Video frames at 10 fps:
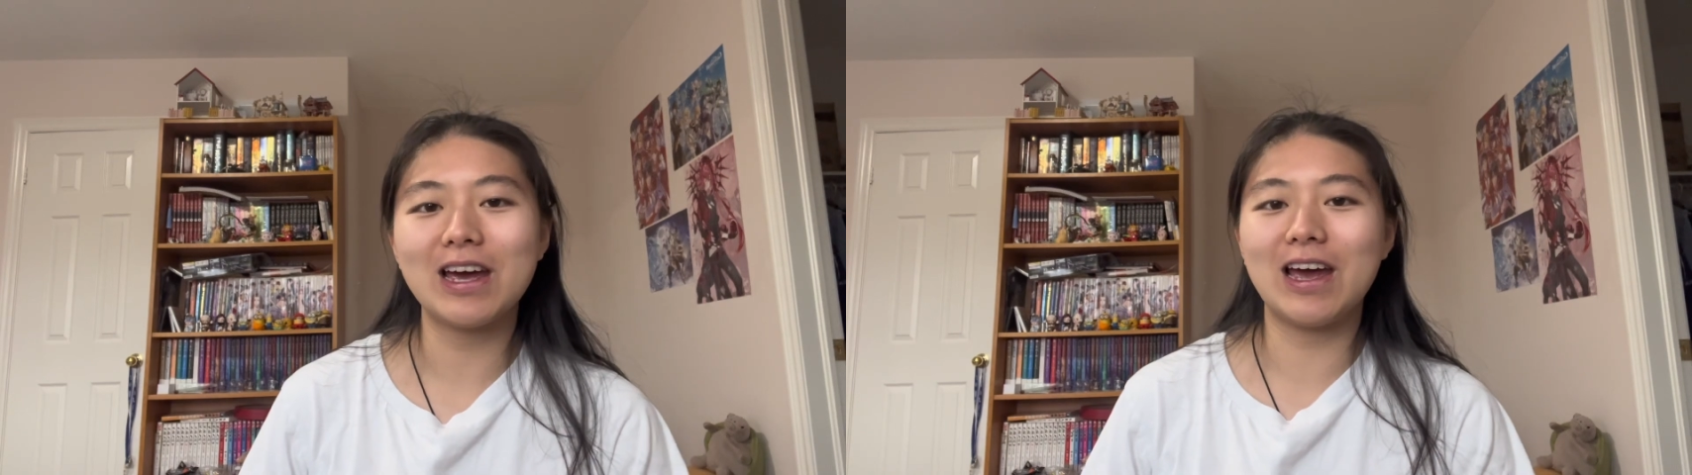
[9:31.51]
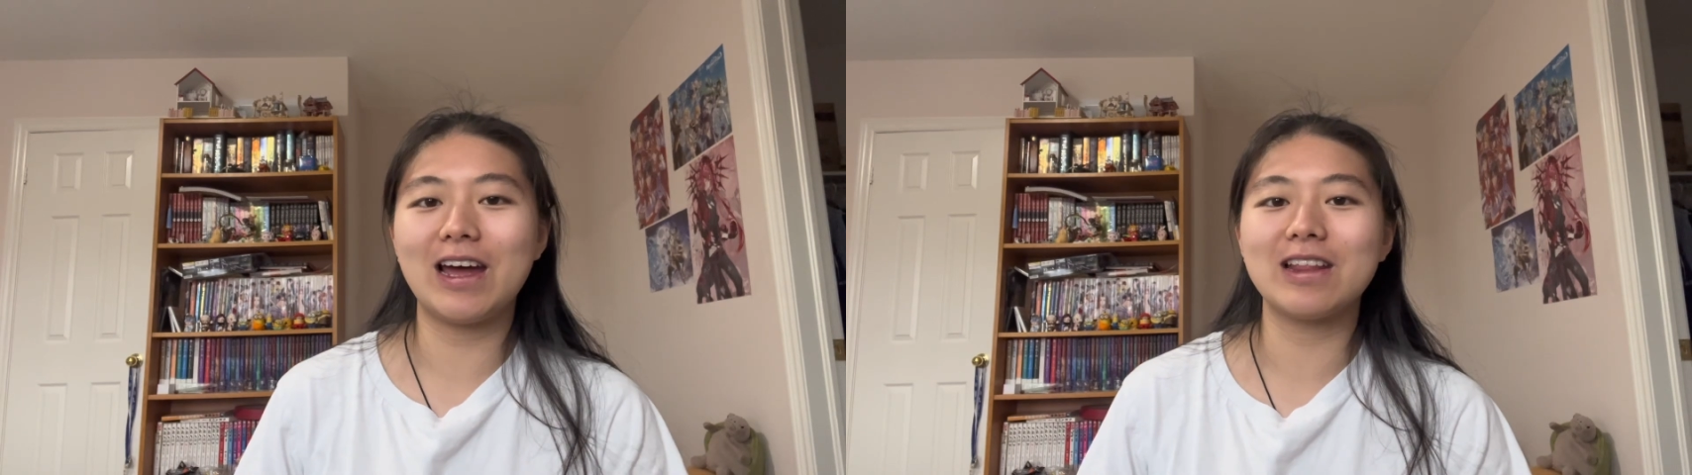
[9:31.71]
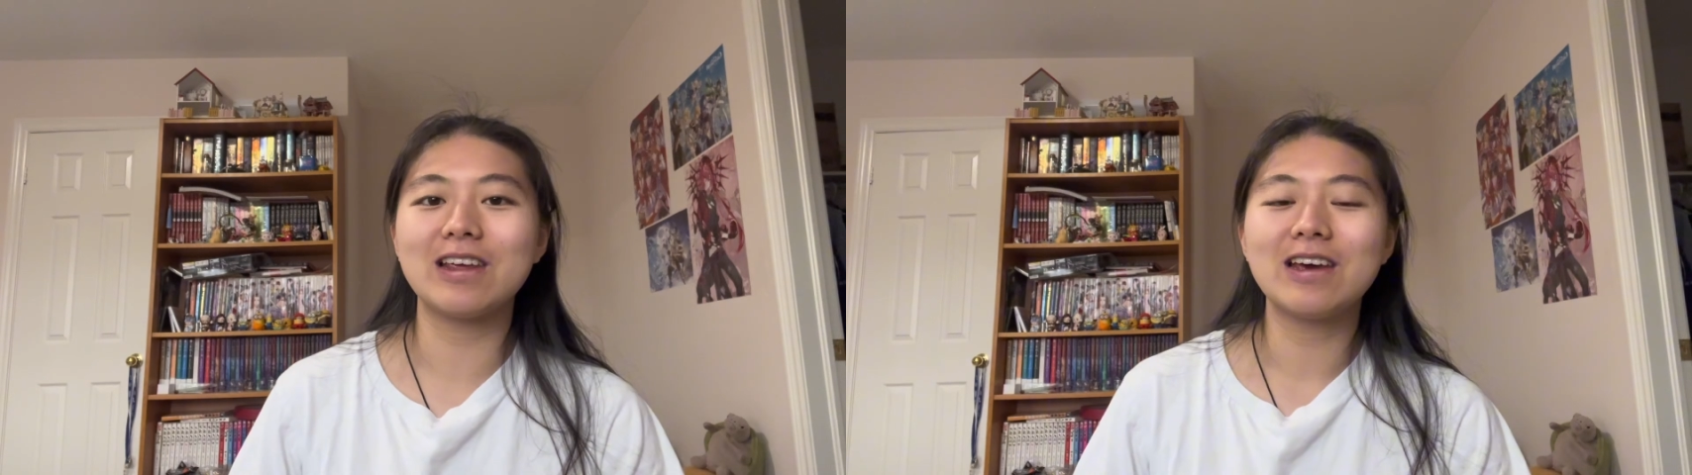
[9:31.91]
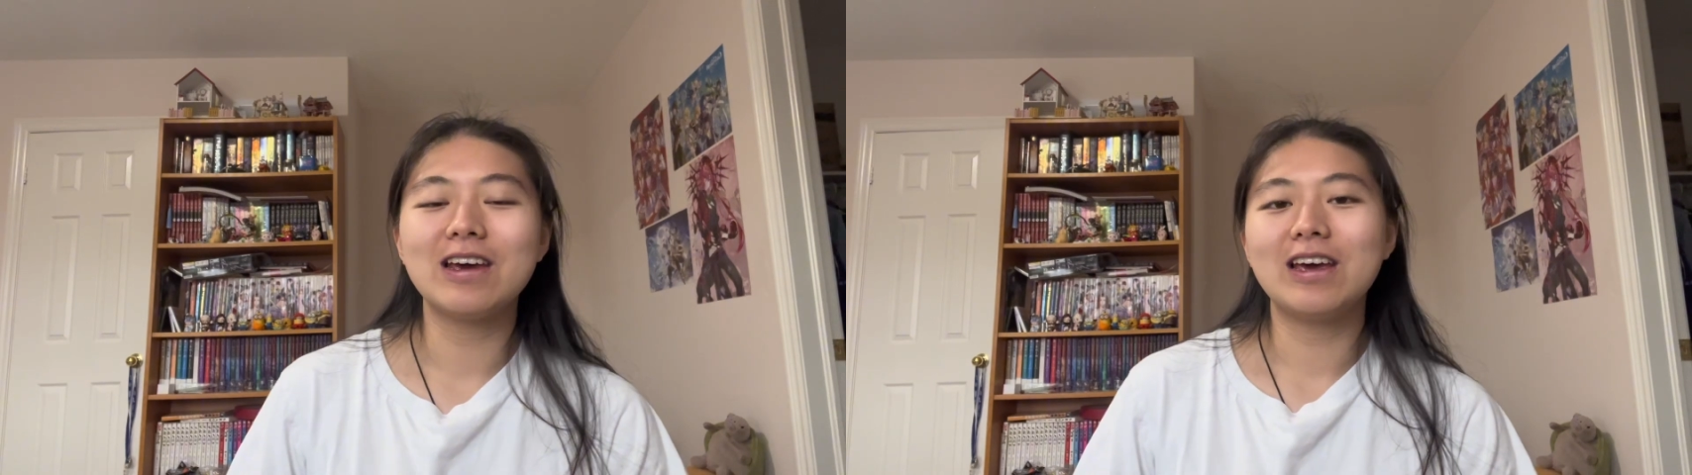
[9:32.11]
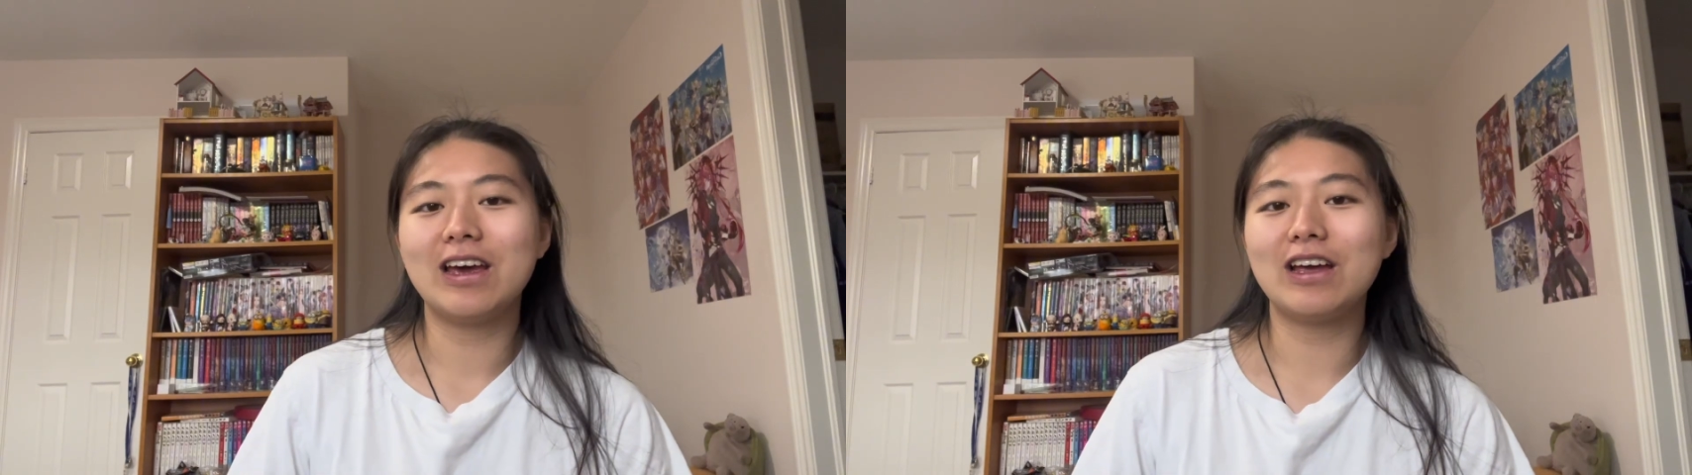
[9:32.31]
And
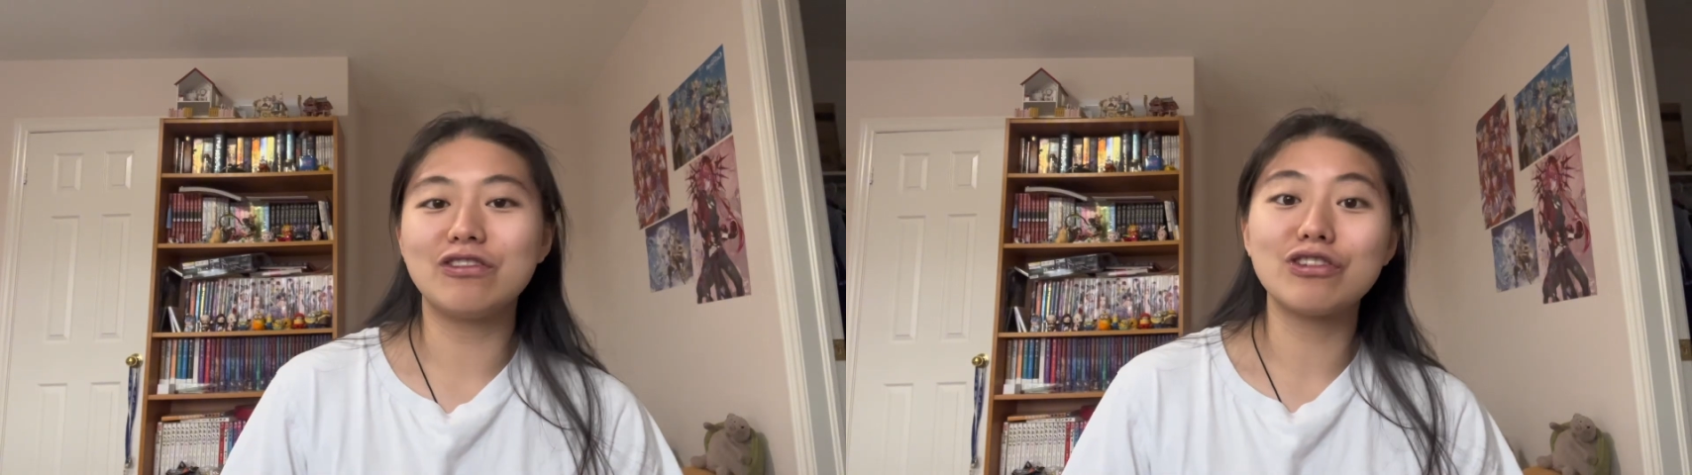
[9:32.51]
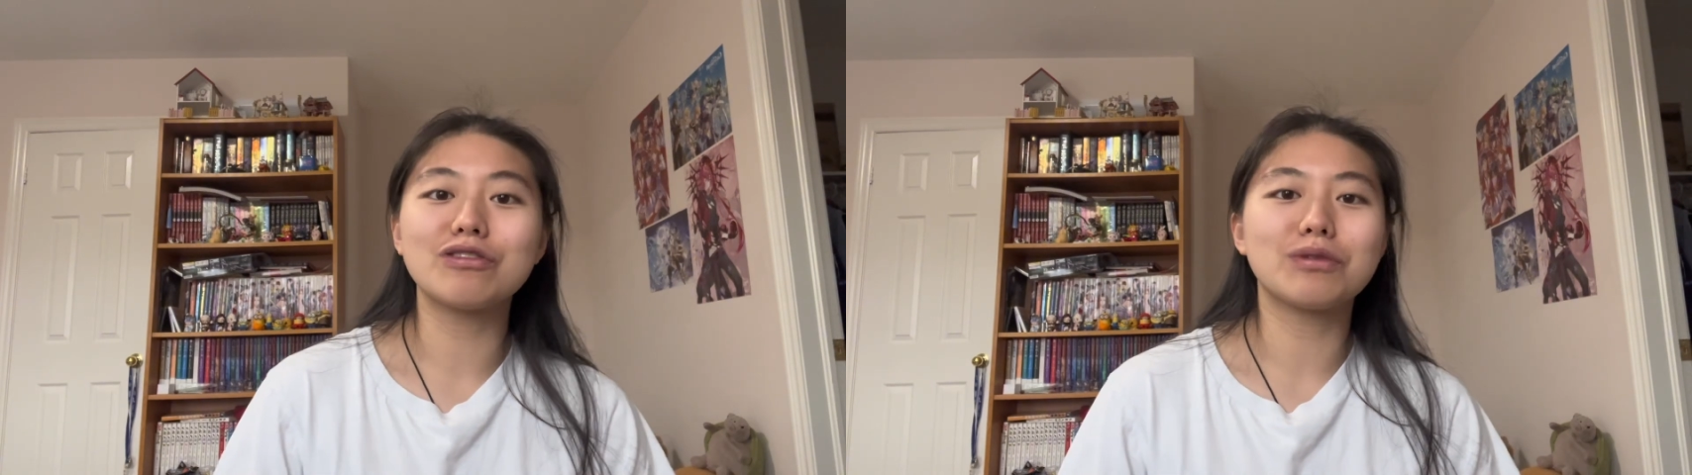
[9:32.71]
it just